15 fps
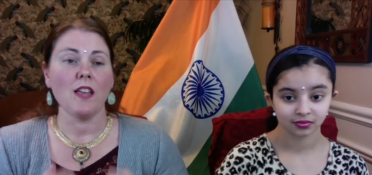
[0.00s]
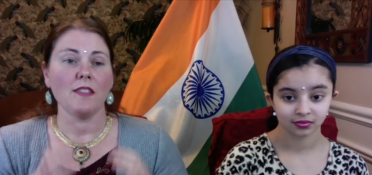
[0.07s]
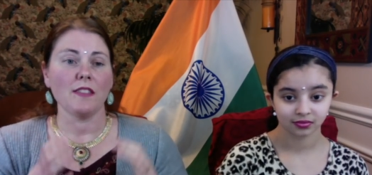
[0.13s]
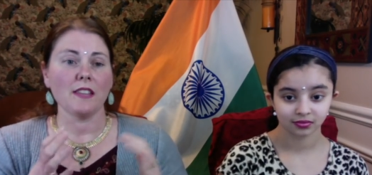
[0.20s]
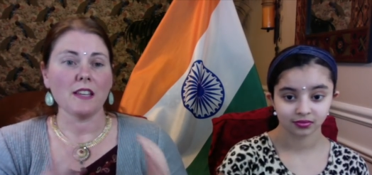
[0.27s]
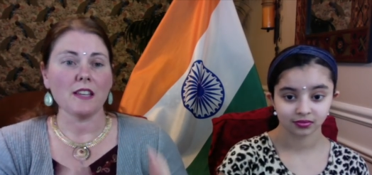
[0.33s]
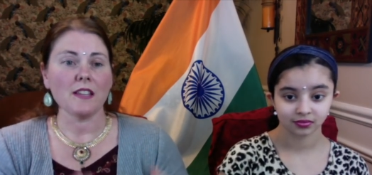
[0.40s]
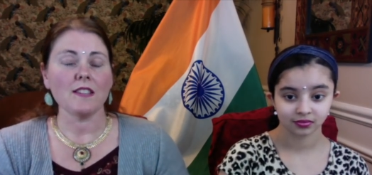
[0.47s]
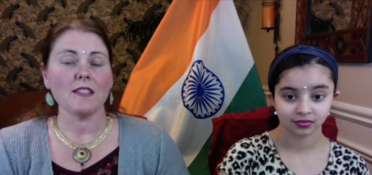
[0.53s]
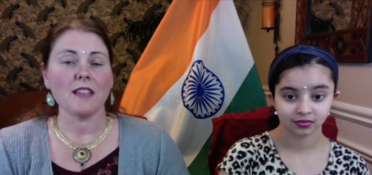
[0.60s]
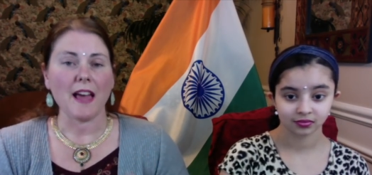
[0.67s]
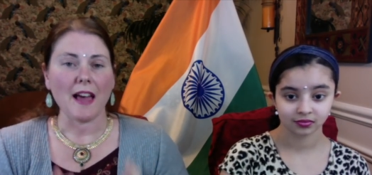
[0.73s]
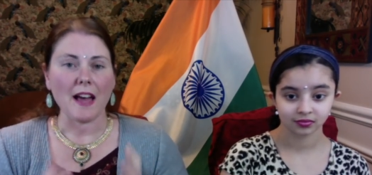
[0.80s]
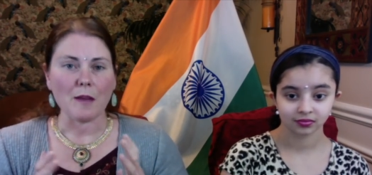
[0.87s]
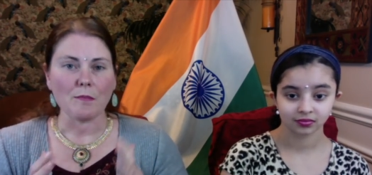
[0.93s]
Speaker 1: these
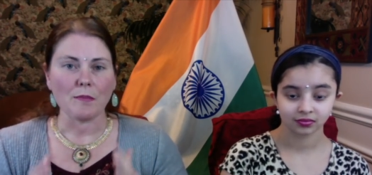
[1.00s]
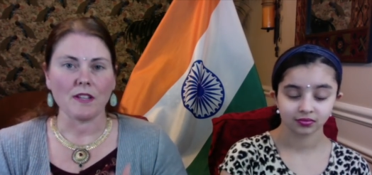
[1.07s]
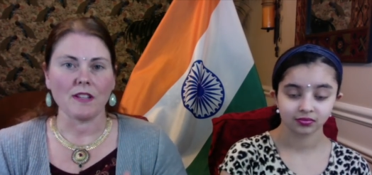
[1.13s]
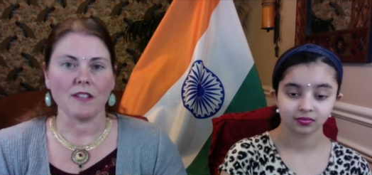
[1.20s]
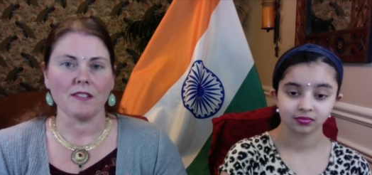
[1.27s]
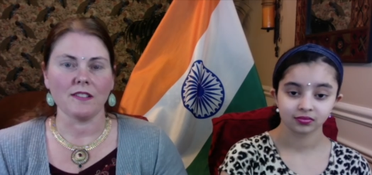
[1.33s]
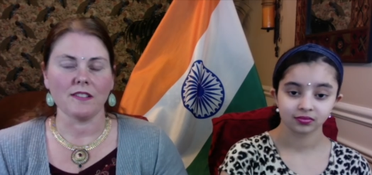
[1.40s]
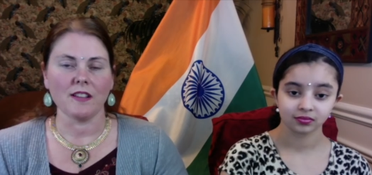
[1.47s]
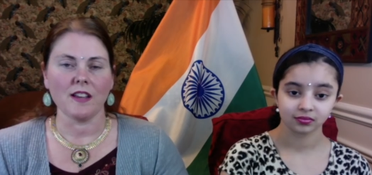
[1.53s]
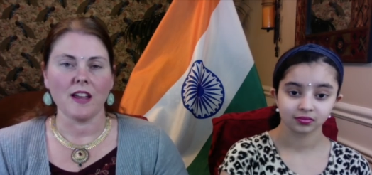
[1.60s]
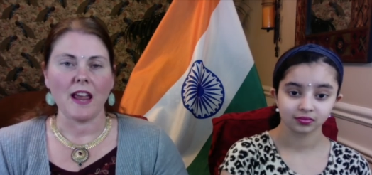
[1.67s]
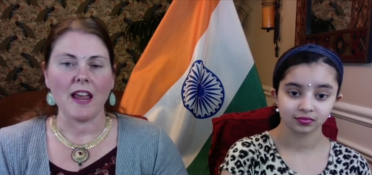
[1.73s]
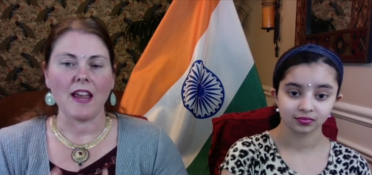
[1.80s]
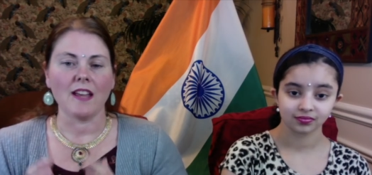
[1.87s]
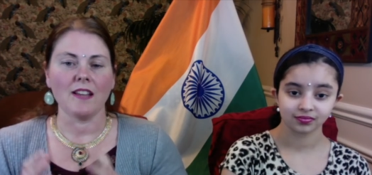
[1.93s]
happen.
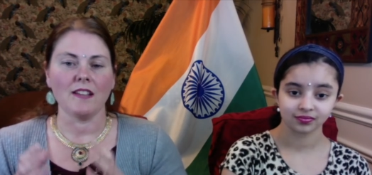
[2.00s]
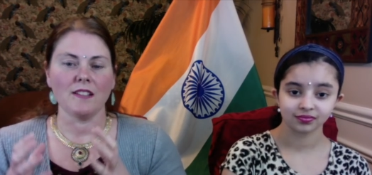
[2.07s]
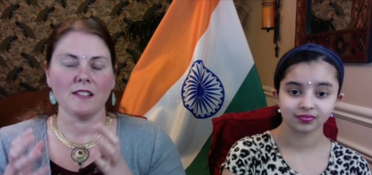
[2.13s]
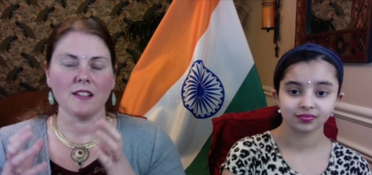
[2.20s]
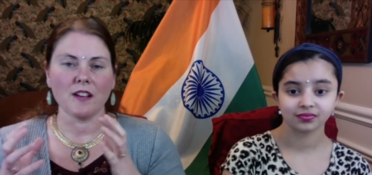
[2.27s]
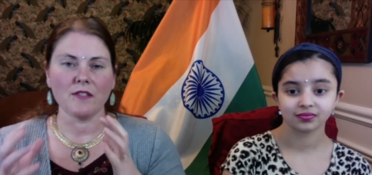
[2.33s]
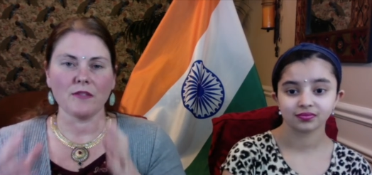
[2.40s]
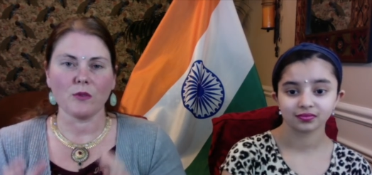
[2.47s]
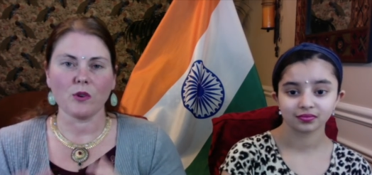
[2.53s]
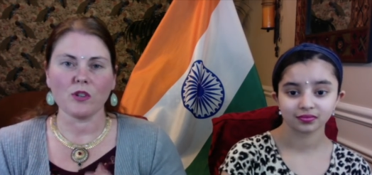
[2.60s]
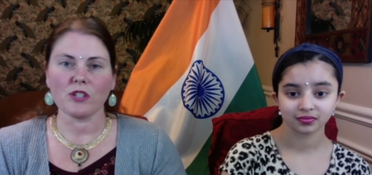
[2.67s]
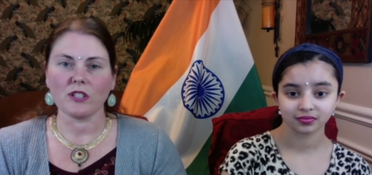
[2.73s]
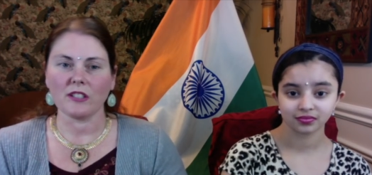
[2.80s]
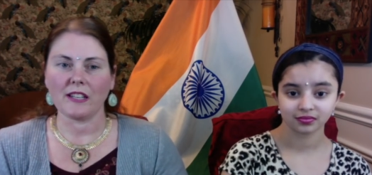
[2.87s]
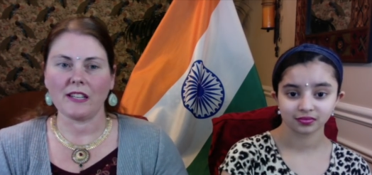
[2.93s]
And
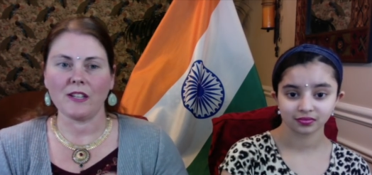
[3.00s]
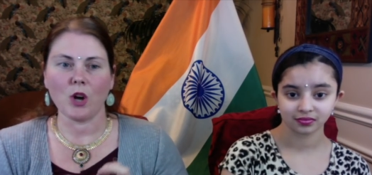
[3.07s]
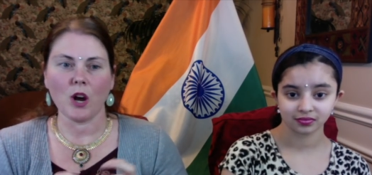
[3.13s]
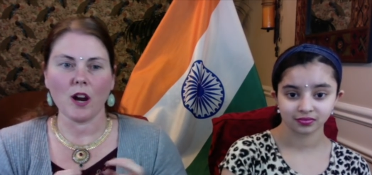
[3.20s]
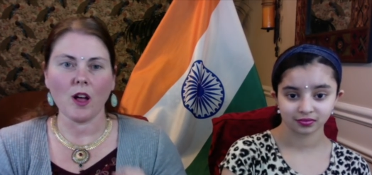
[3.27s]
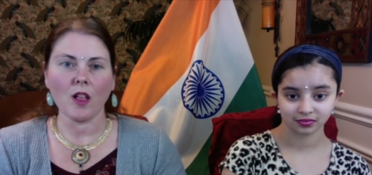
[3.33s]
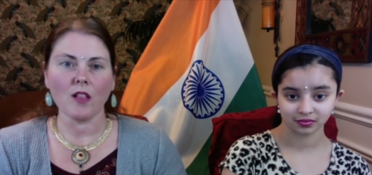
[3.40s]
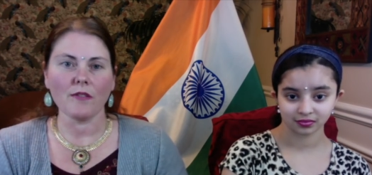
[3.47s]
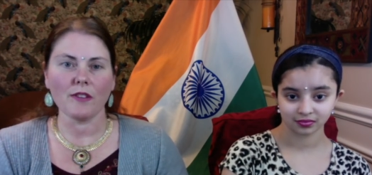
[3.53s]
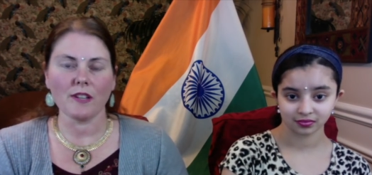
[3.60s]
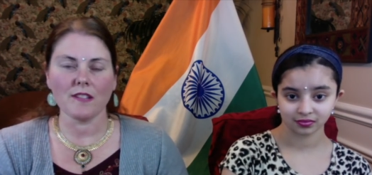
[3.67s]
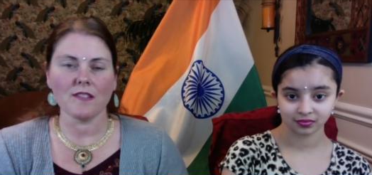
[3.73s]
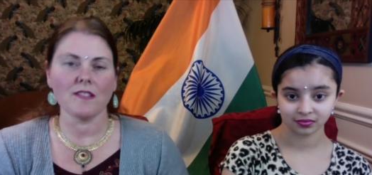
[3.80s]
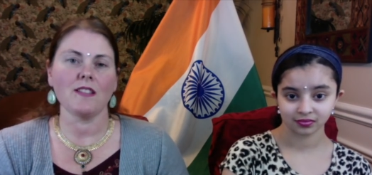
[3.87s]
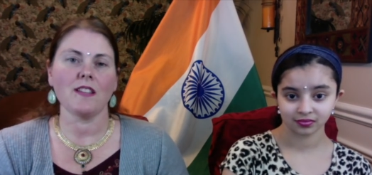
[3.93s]
unfortunately, not all of it
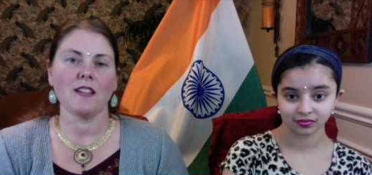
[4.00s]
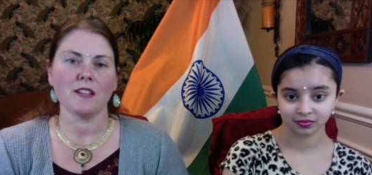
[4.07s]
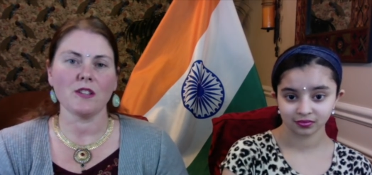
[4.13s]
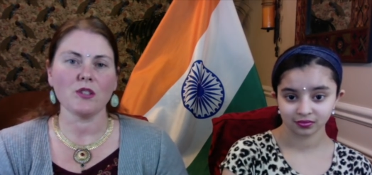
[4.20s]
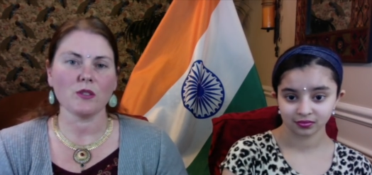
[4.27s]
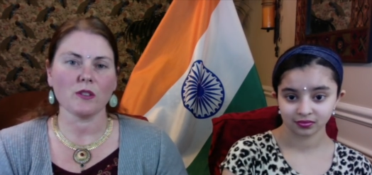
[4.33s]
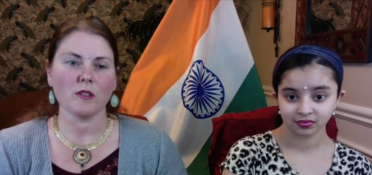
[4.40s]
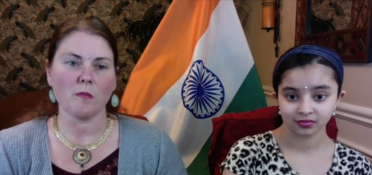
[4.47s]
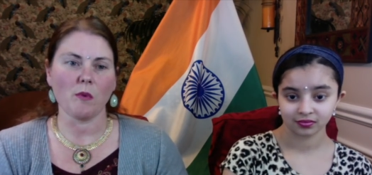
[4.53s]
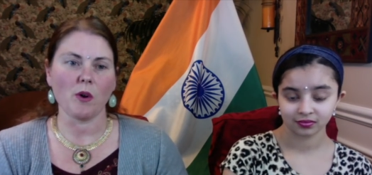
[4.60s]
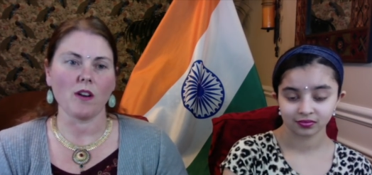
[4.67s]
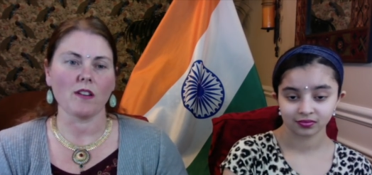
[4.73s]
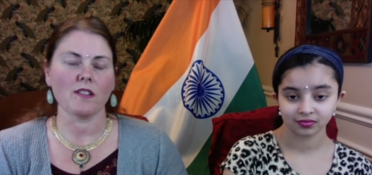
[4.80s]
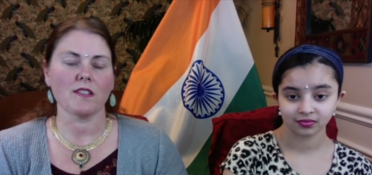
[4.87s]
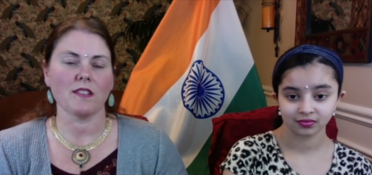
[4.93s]
is in the history
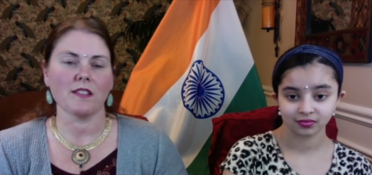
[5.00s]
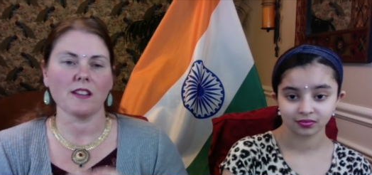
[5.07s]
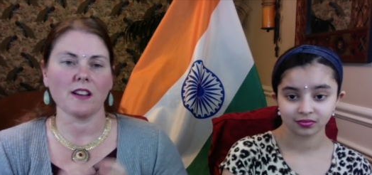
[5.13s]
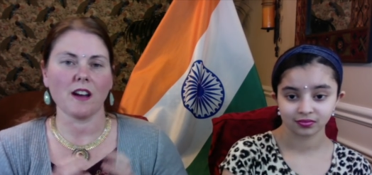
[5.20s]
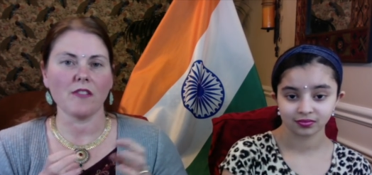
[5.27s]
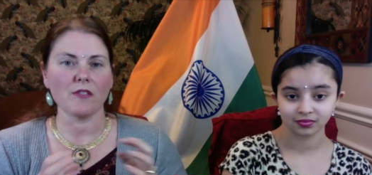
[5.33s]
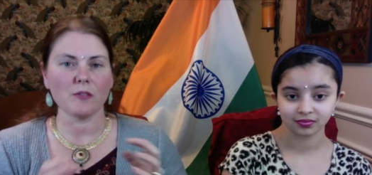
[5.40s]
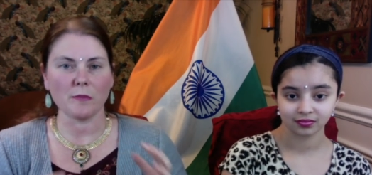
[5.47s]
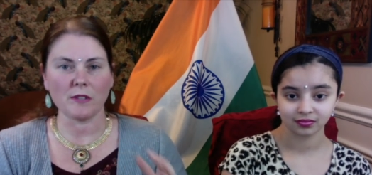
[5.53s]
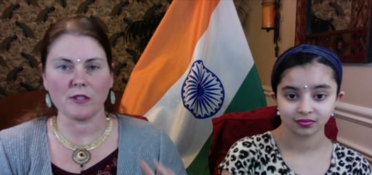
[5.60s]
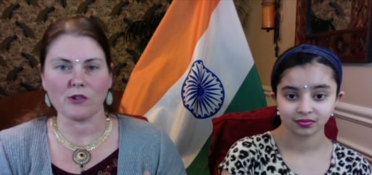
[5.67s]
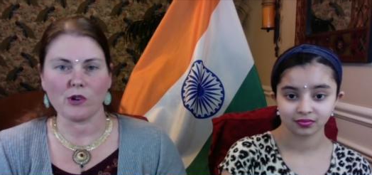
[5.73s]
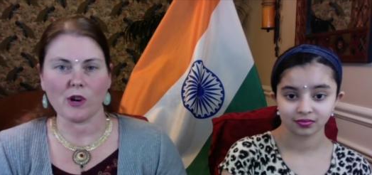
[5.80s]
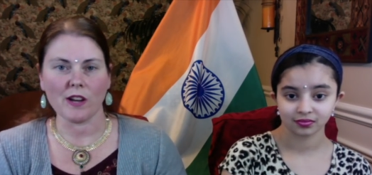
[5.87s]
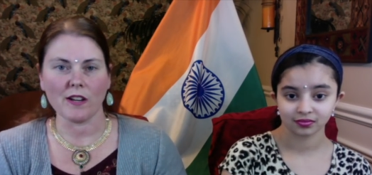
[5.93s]
books, and the government
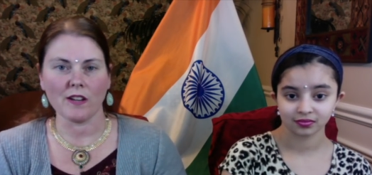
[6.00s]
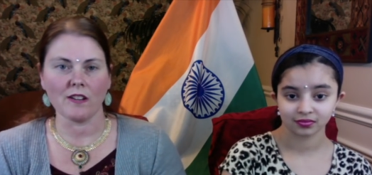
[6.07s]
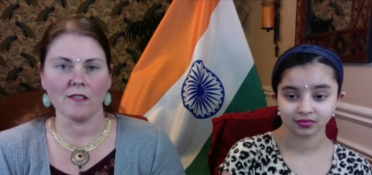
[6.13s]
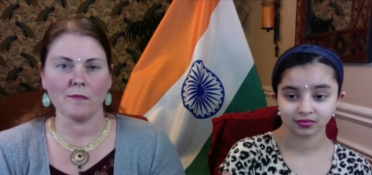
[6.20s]
trying to